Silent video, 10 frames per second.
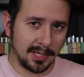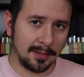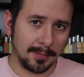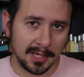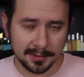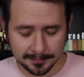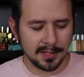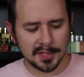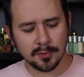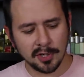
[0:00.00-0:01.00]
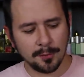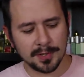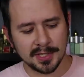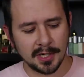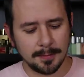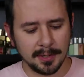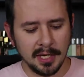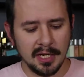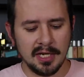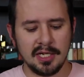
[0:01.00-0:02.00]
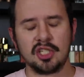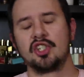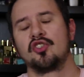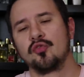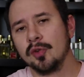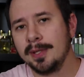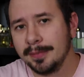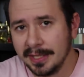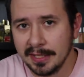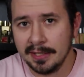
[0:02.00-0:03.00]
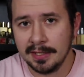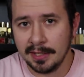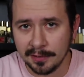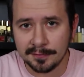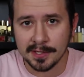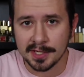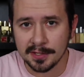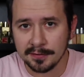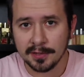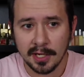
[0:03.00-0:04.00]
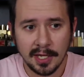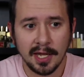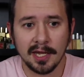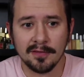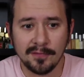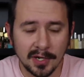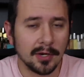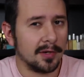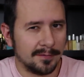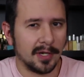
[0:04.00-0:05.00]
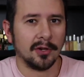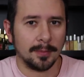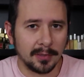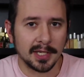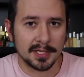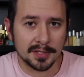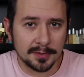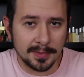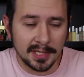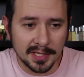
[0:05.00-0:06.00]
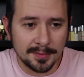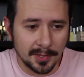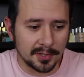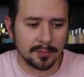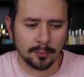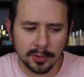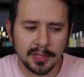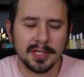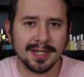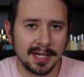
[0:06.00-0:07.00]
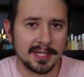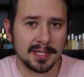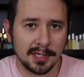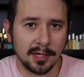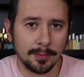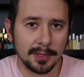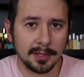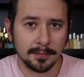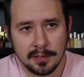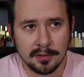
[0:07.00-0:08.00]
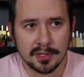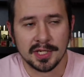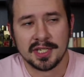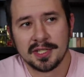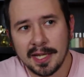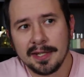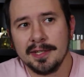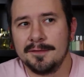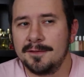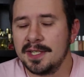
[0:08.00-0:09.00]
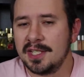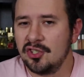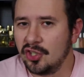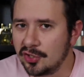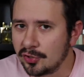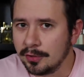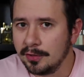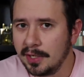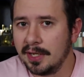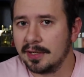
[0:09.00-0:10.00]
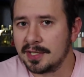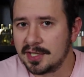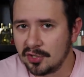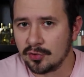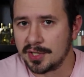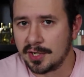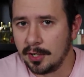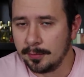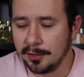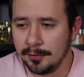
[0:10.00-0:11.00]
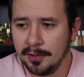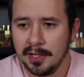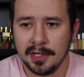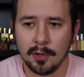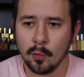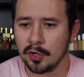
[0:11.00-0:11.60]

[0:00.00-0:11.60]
that in mind. This one opens up extremely inoffensive and very, very pleasant to me. It smells really nice in the opening. There's a slightly fizzy ginger and a citrus combo that